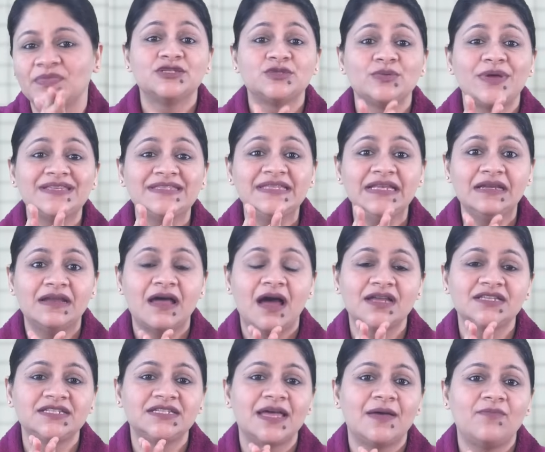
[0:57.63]
So as the
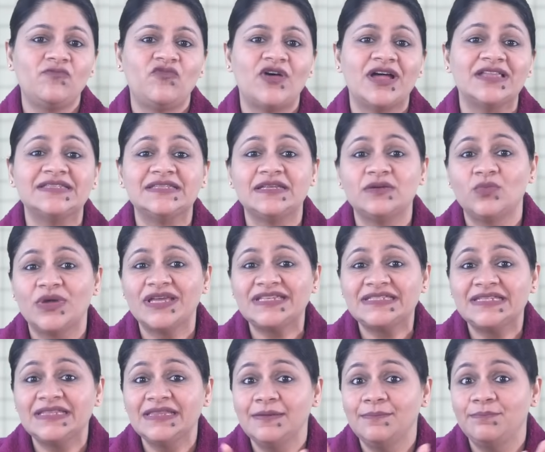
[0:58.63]
large cap funds
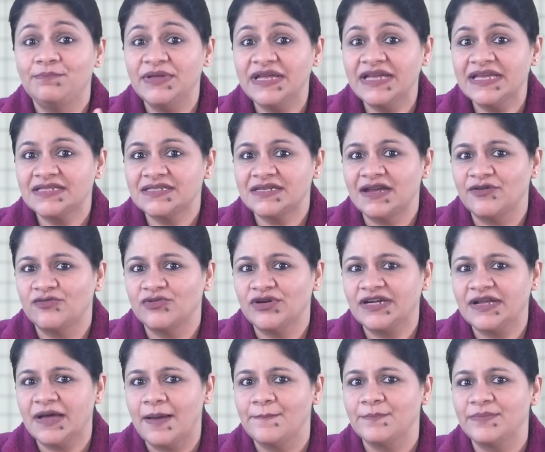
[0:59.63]
invest in the biggest
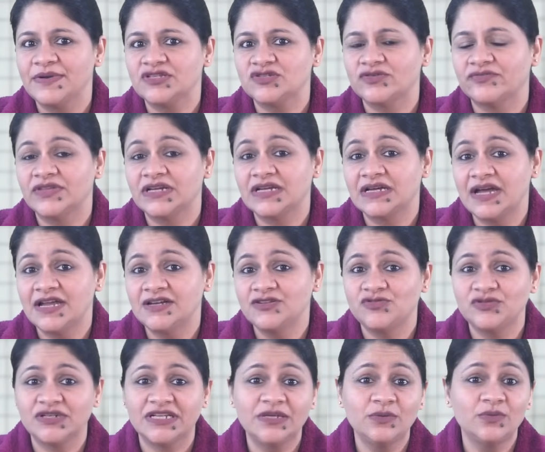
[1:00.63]
100 companies of the
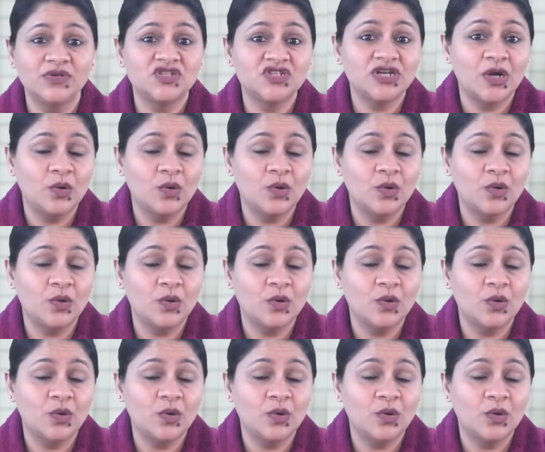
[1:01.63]
country, which